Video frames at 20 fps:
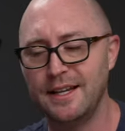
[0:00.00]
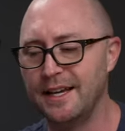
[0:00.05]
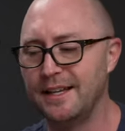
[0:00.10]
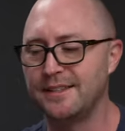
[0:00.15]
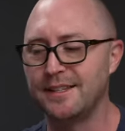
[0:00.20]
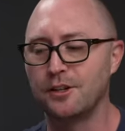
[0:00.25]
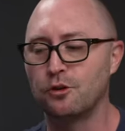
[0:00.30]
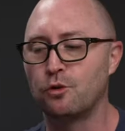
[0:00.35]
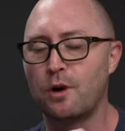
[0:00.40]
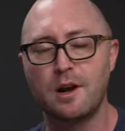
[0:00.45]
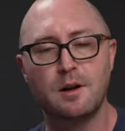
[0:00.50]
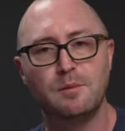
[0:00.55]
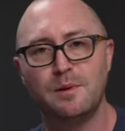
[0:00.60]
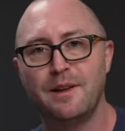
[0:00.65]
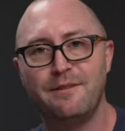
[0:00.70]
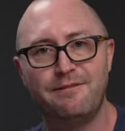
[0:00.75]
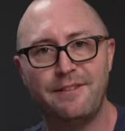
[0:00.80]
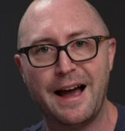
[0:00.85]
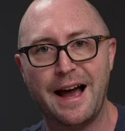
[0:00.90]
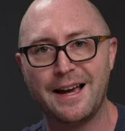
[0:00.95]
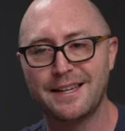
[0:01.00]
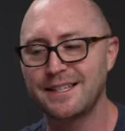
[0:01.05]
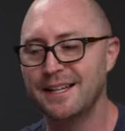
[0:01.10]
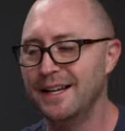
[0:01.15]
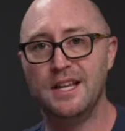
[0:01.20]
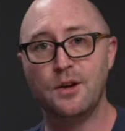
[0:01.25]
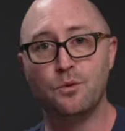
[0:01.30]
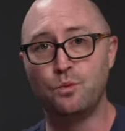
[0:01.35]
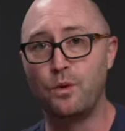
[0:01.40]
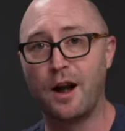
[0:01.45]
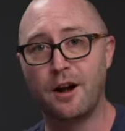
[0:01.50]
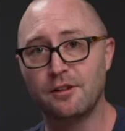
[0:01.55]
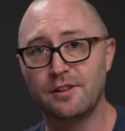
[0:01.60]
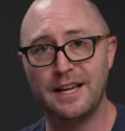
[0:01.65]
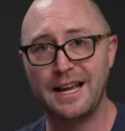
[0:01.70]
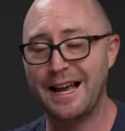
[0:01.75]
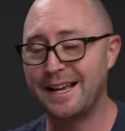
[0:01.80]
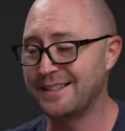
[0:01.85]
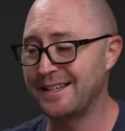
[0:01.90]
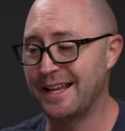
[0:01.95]
It's incredibly fast. It rarely
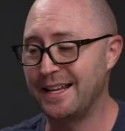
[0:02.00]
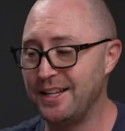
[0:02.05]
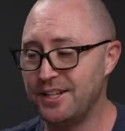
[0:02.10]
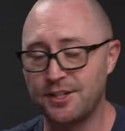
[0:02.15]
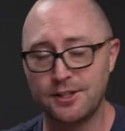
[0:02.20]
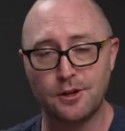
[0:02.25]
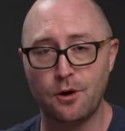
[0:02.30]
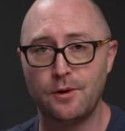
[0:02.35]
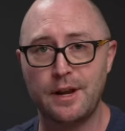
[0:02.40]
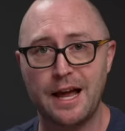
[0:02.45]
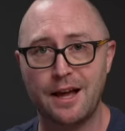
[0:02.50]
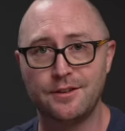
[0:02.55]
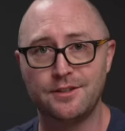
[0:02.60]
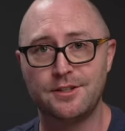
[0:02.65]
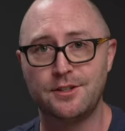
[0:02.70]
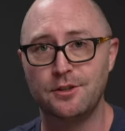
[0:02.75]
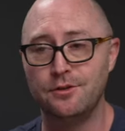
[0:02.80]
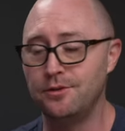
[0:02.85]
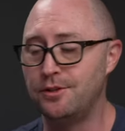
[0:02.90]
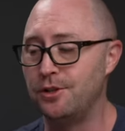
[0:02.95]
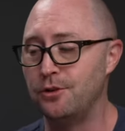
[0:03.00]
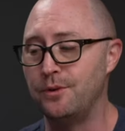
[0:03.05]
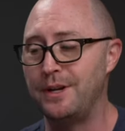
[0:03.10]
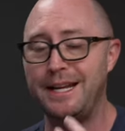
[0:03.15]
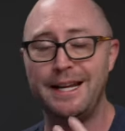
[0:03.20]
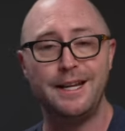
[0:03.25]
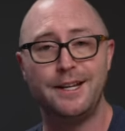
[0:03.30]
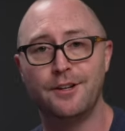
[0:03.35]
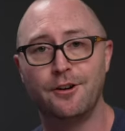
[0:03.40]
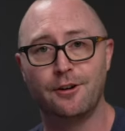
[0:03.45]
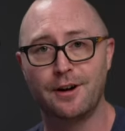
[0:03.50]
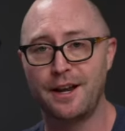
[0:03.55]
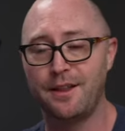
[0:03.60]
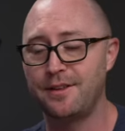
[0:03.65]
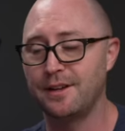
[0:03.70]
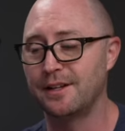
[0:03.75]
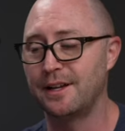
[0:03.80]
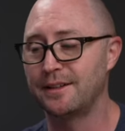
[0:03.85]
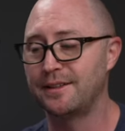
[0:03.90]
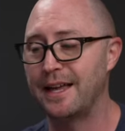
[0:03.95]
has any slowdowns due to heat or
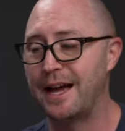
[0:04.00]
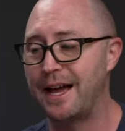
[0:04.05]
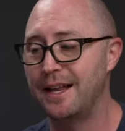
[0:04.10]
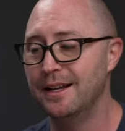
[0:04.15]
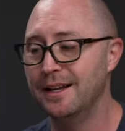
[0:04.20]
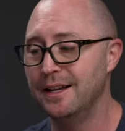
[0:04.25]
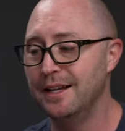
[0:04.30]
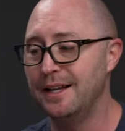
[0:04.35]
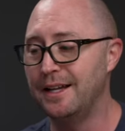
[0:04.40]
anything like that.